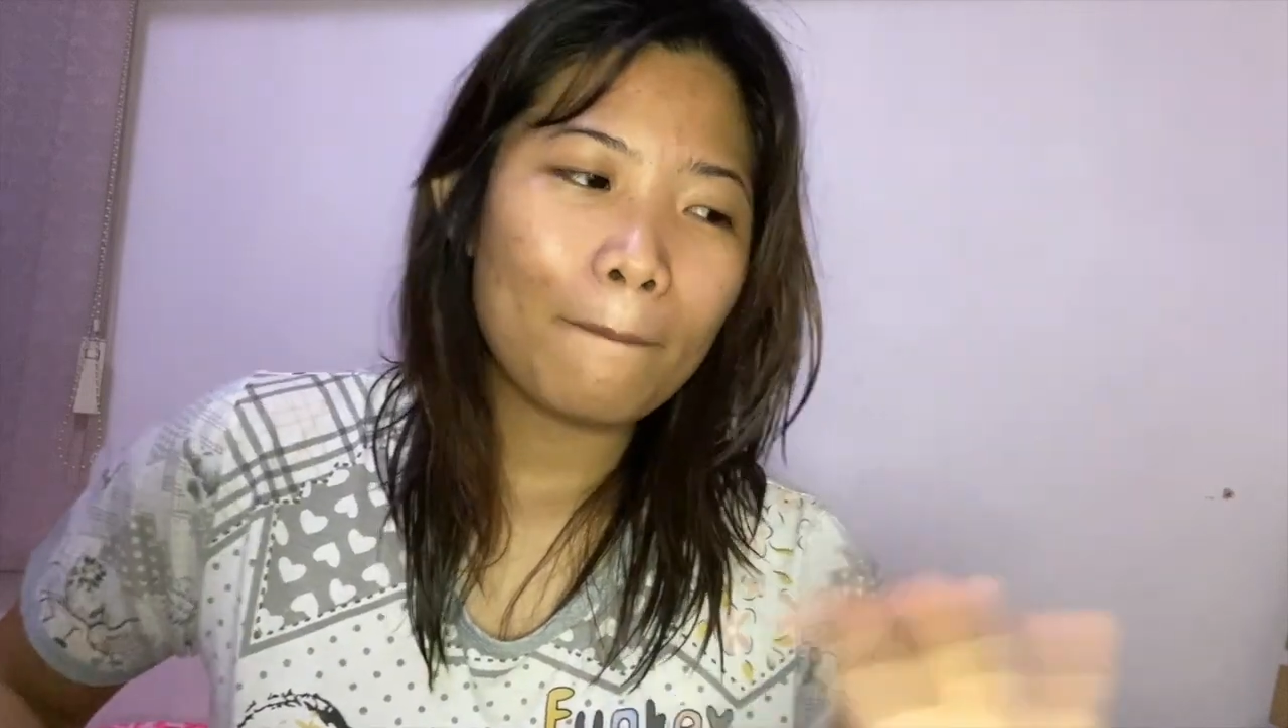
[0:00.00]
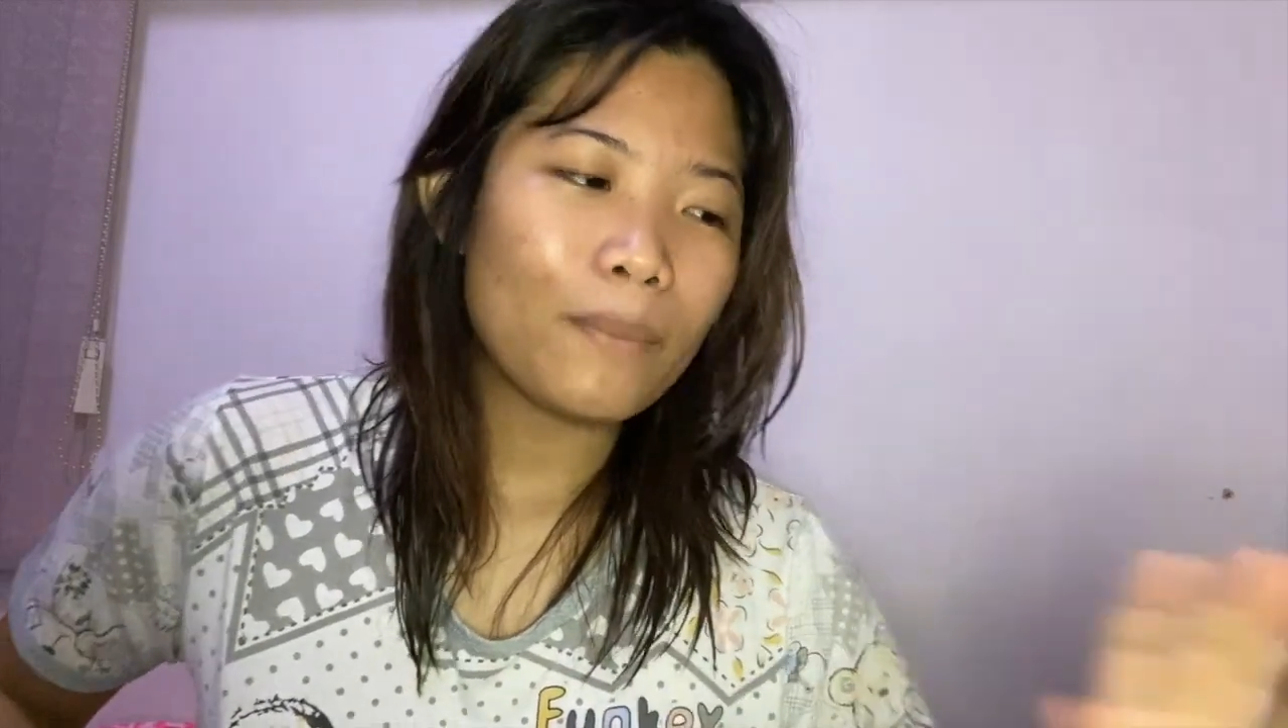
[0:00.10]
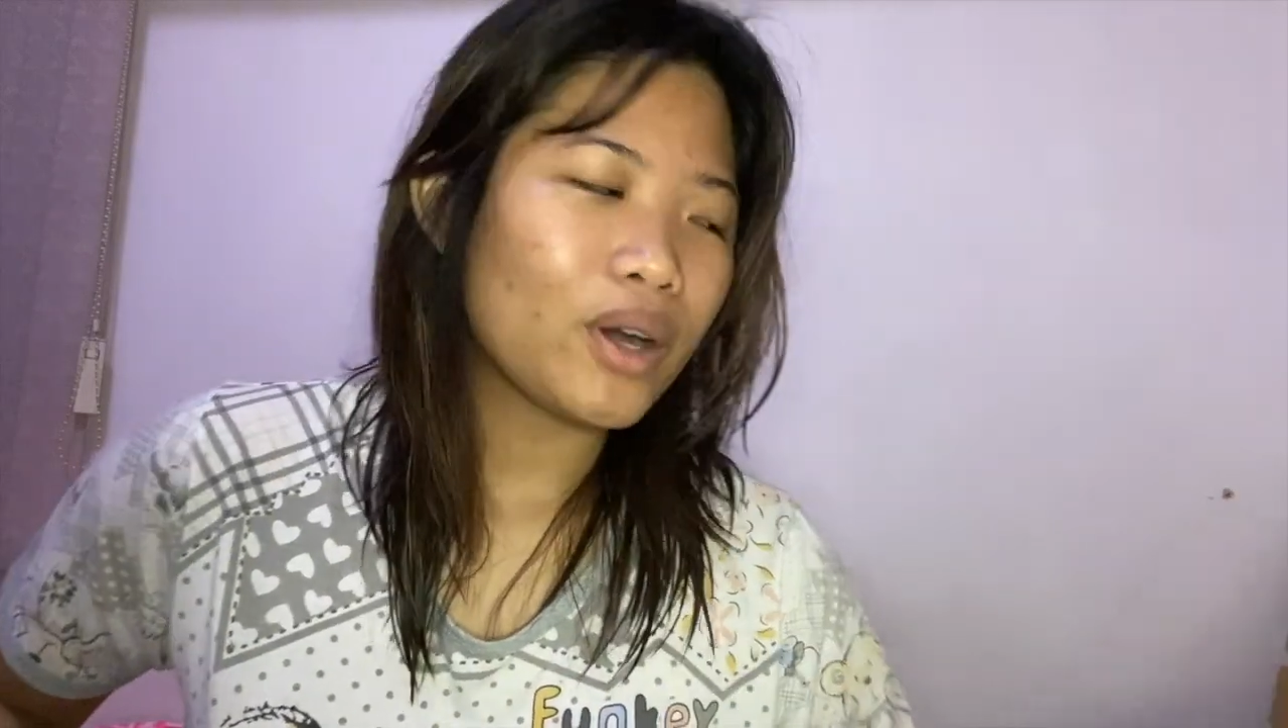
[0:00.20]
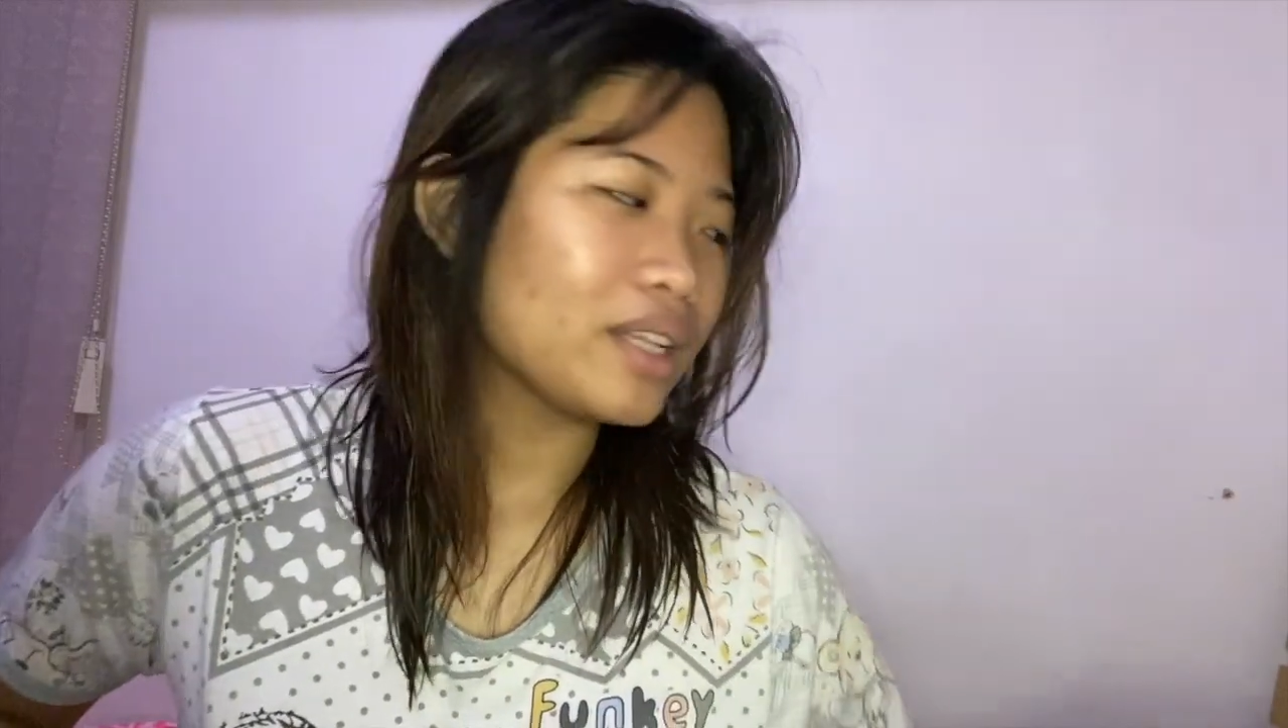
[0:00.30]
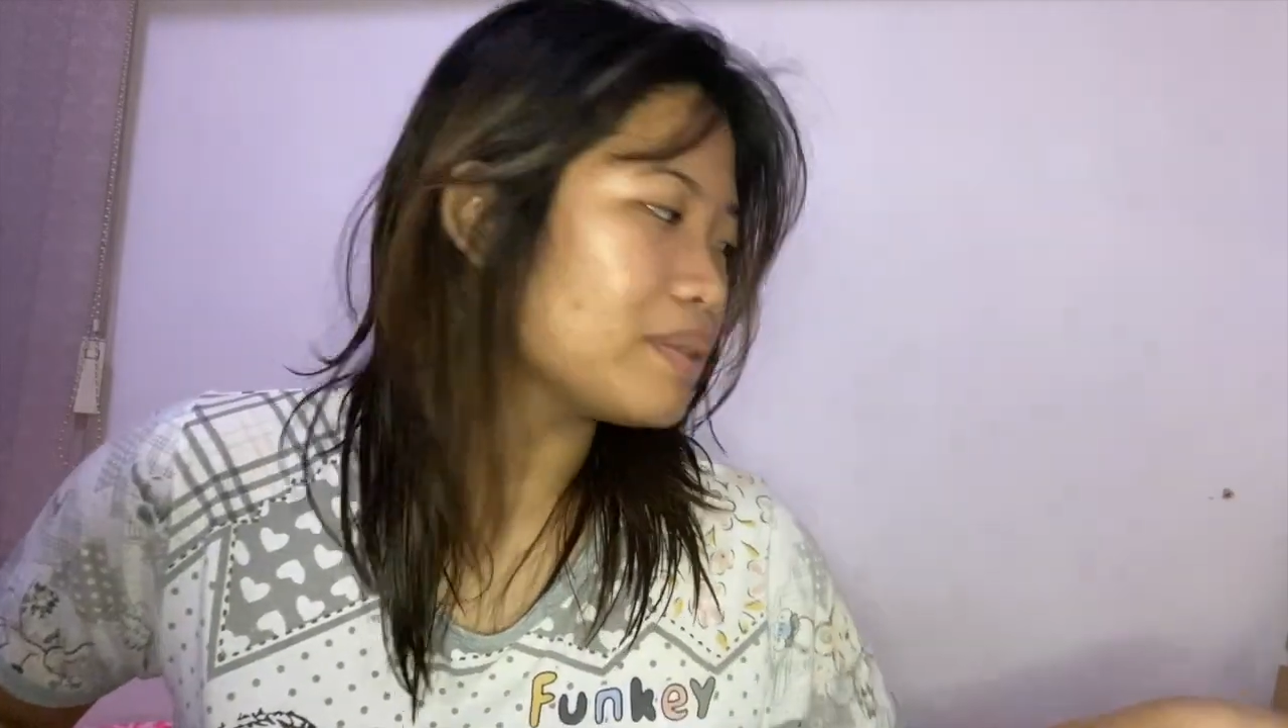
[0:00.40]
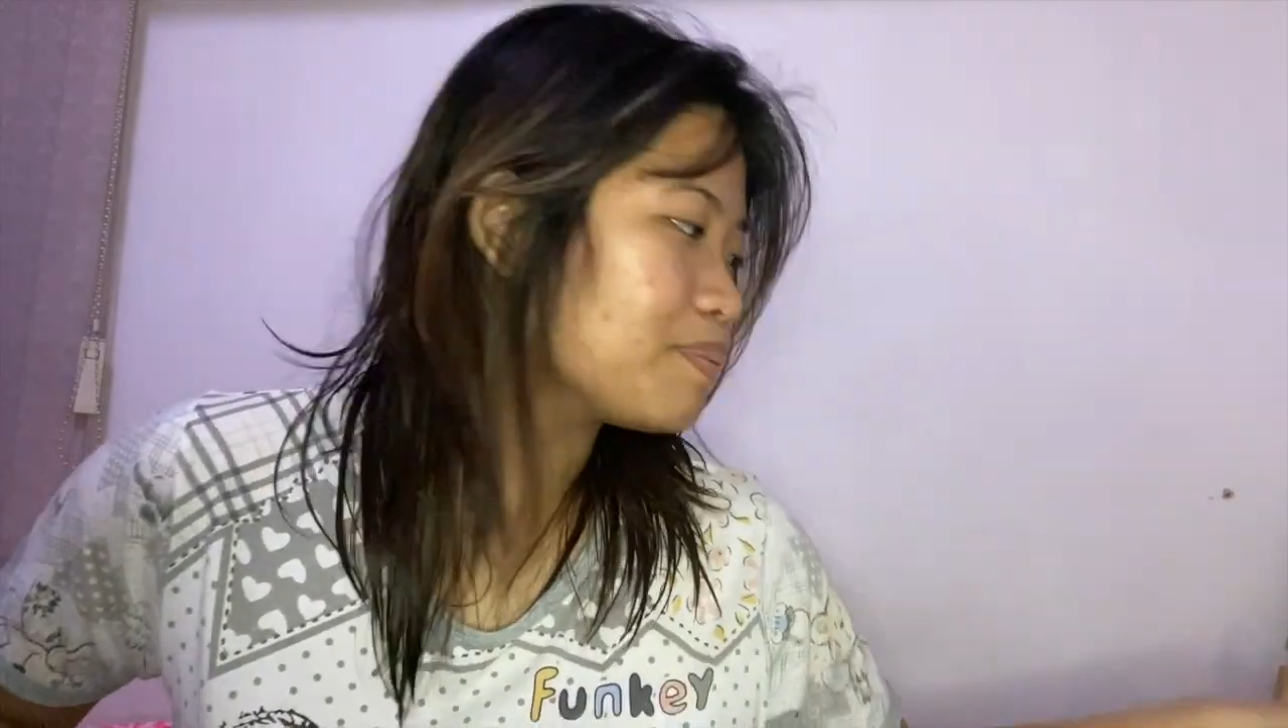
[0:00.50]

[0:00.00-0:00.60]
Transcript: But